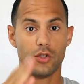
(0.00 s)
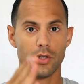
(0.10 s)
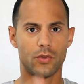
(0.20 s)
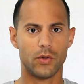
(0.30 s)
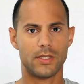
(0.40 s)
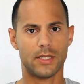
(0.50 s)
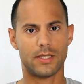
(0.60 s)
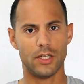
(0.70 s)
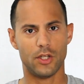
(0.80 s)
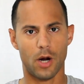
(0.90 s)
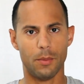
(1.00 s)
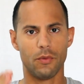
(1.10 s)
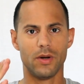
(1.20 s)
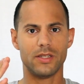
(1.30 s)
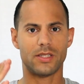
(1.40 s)
June of 2016, the Army
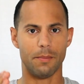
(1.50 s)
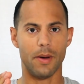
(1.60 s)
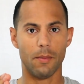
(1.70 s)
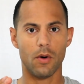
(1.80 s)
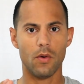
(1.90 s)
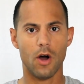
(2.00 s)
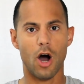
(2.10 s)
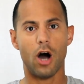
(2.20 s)
released a memo